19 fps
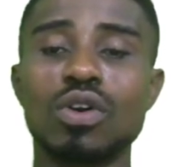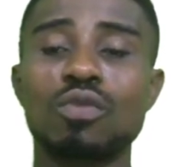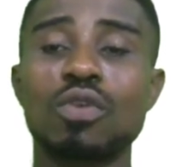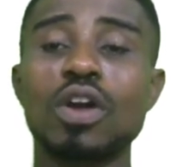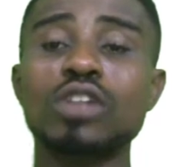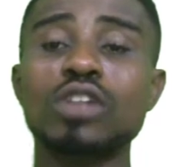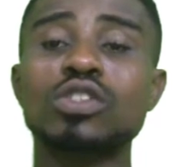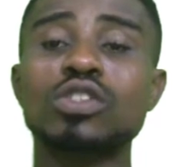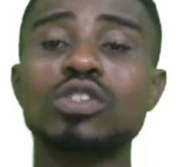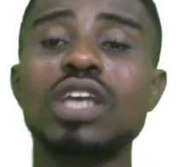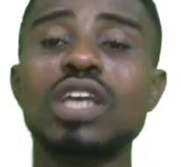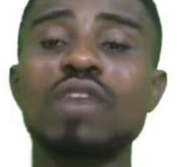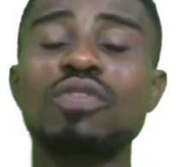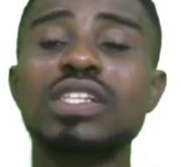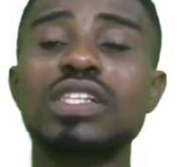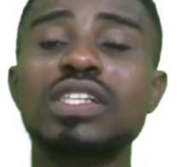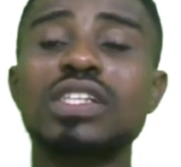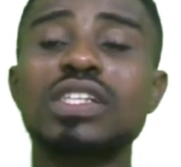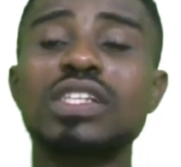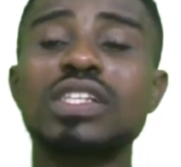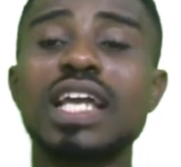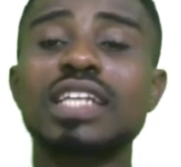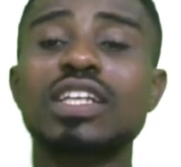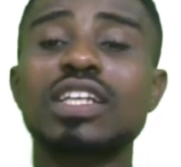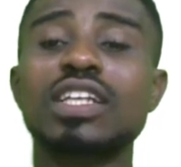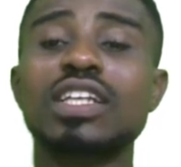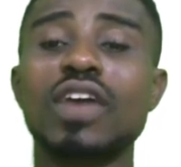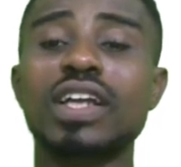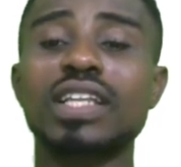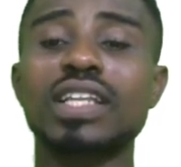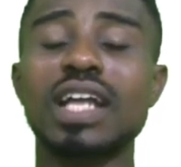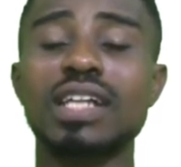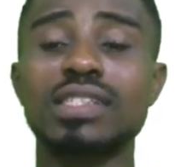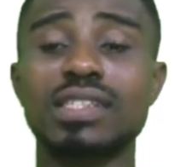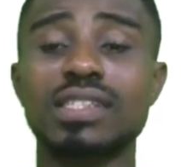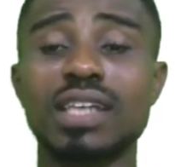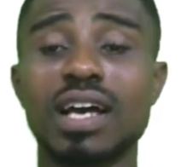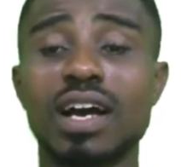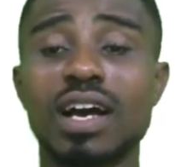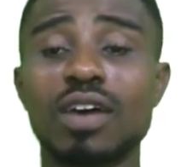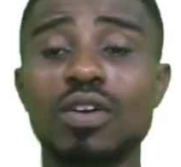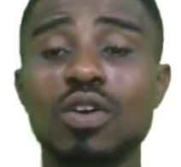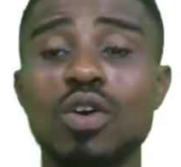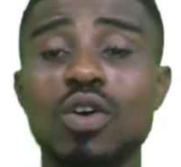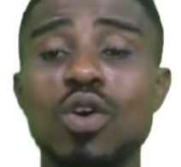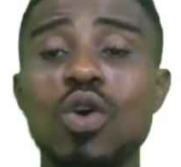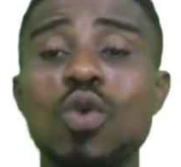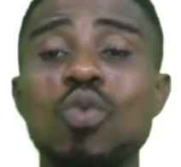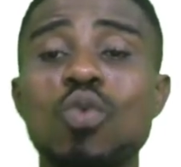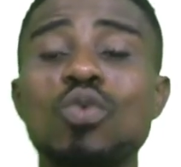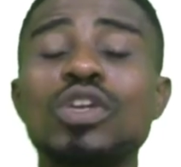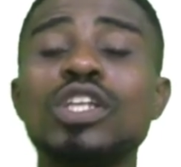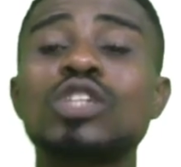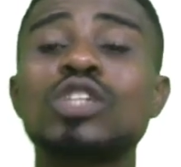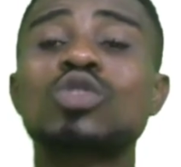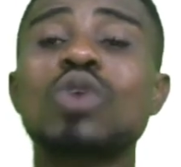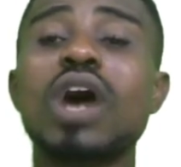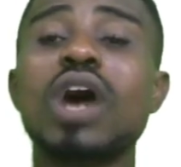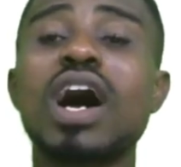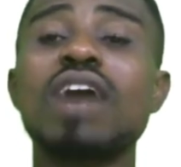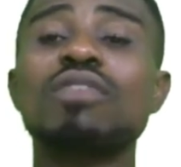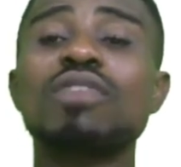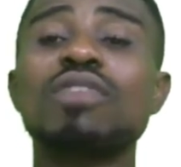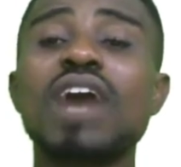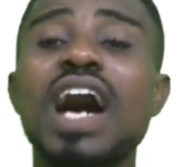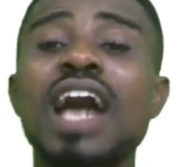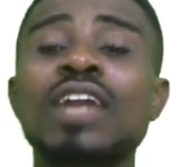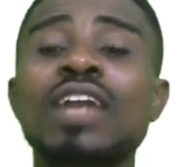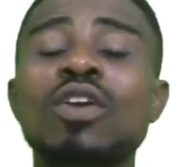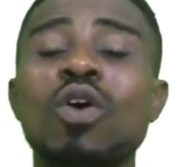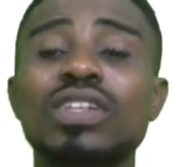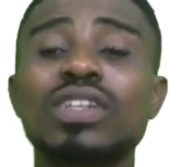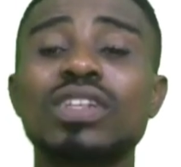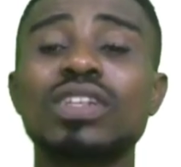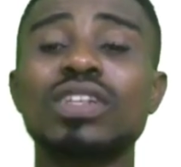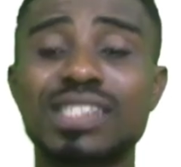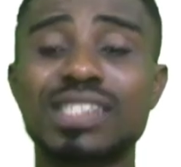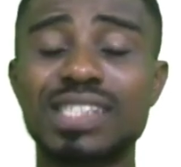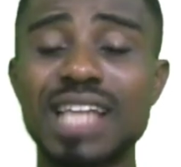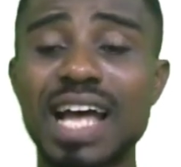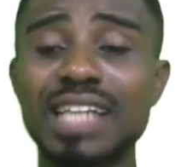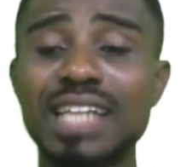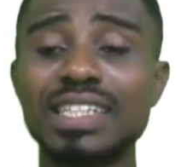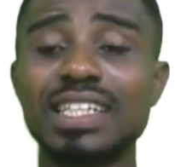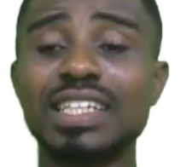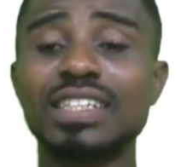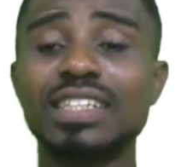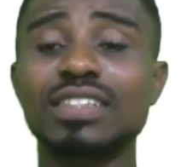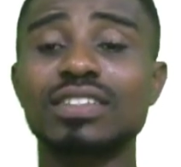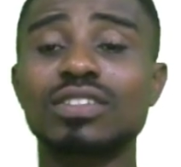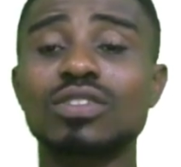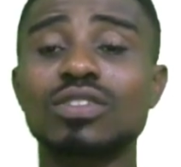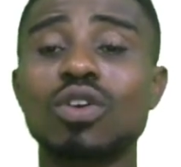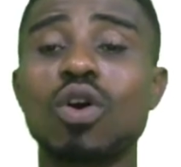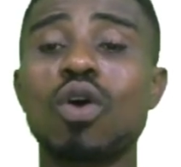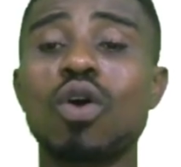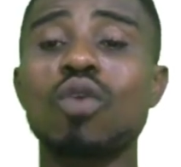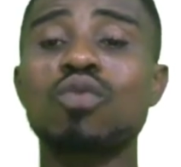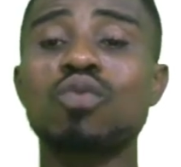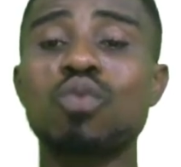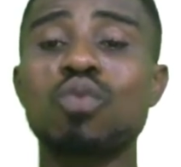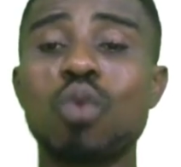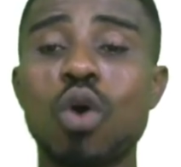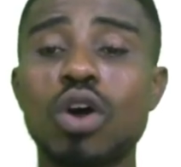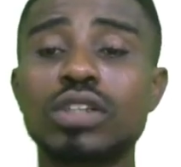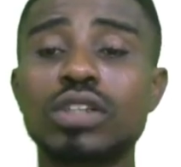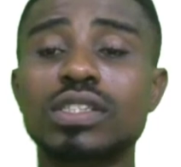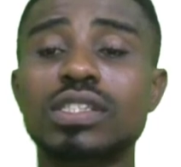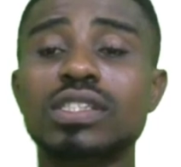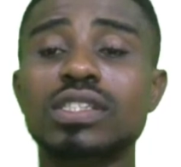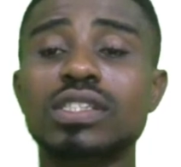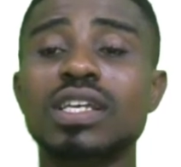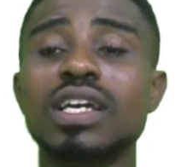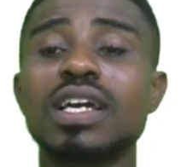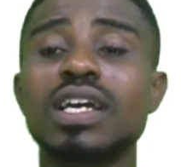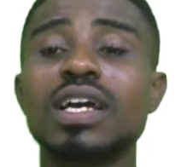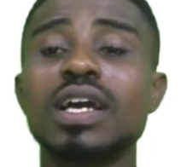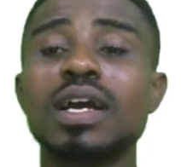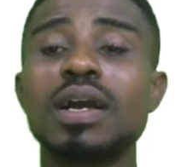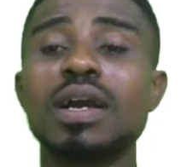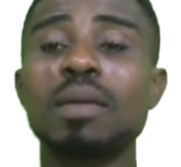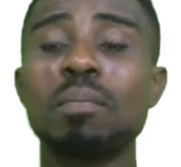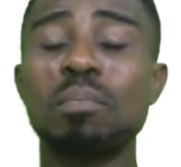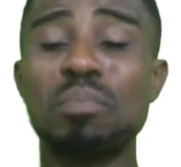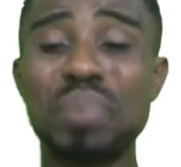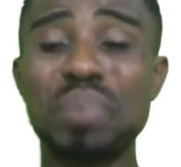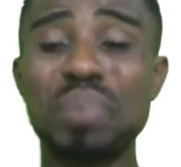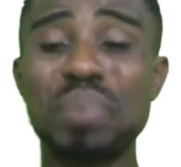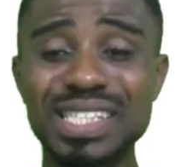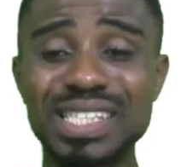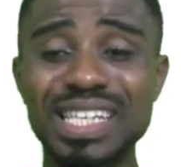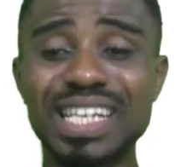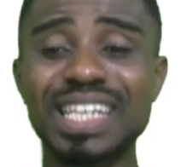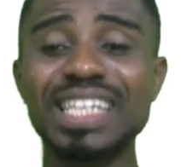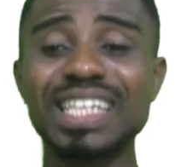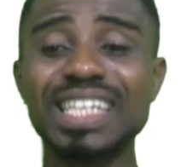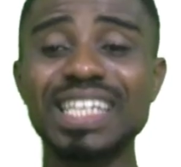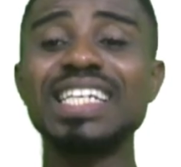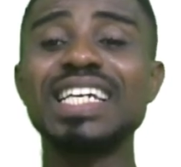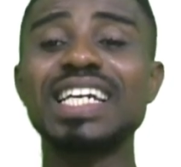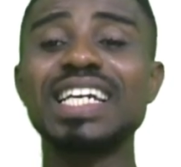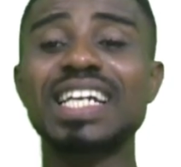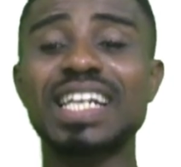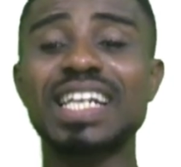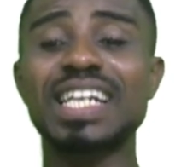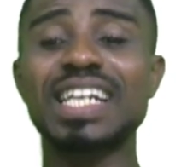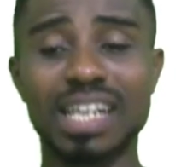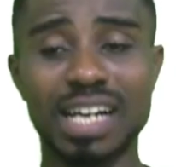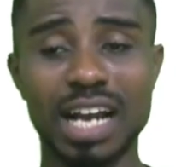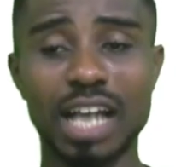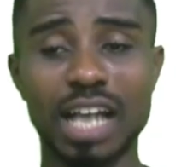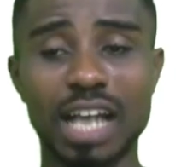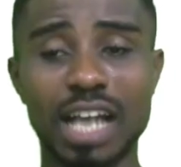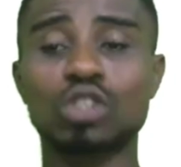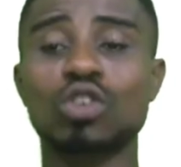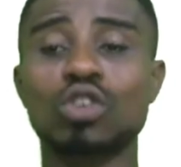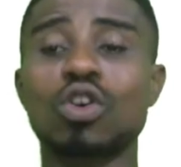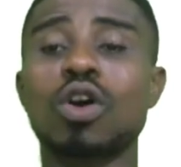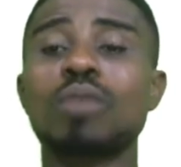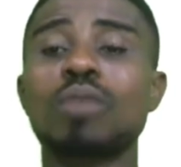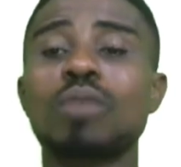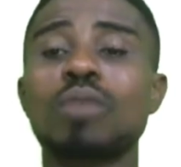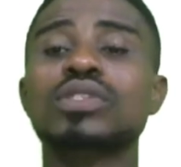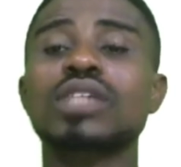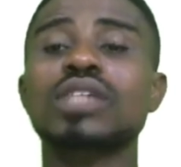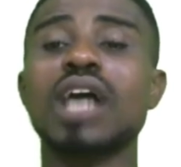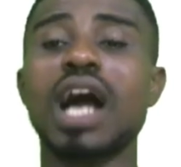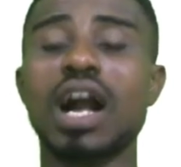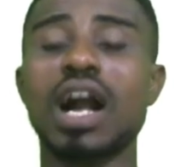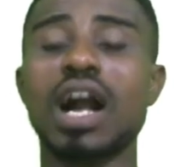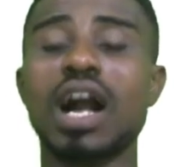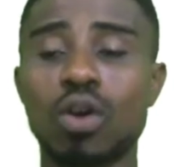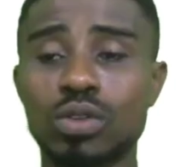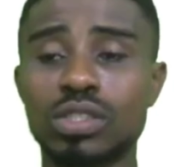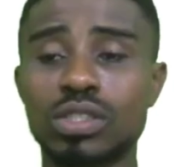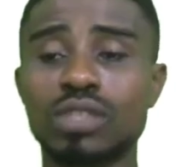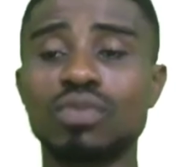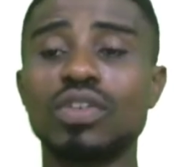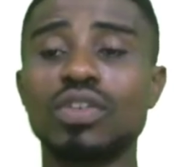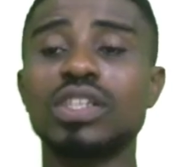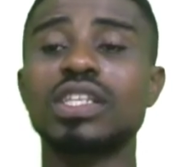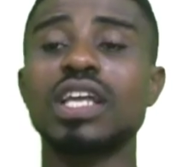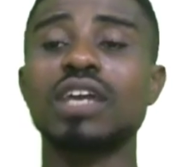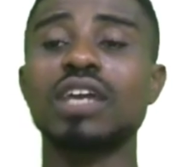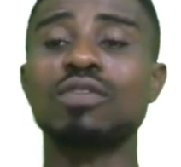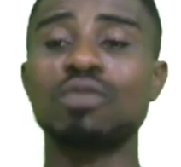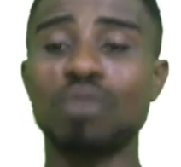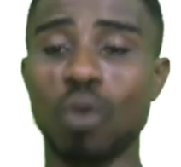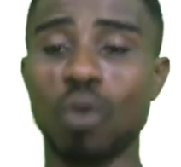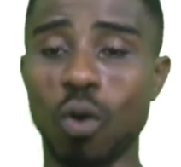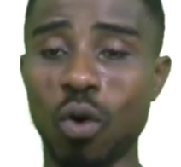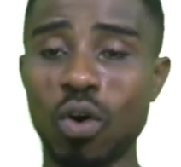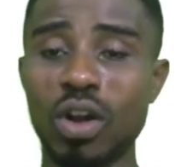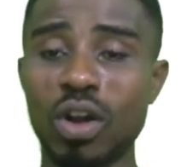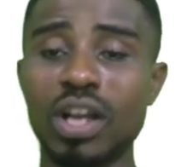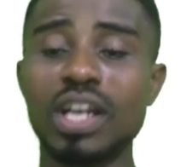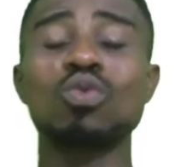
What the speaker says: For us to carefully select the correct answer, we need to have an understanding of what basically cash crops are cultivated for.